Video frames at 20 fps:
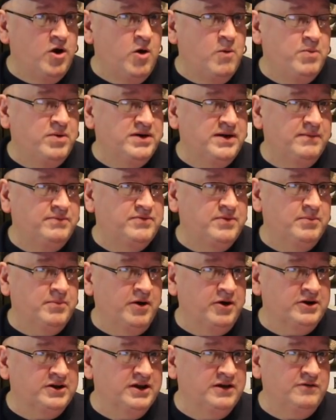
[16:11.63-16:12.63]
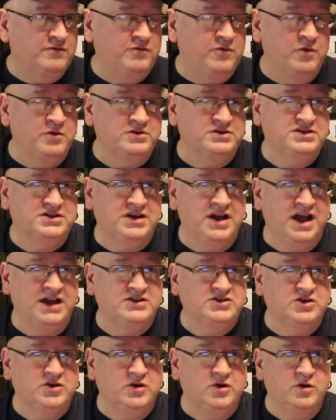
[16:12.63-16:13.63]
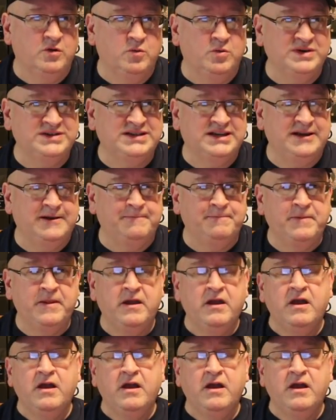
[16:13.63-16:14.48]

opened up the market for Scotch whiskey.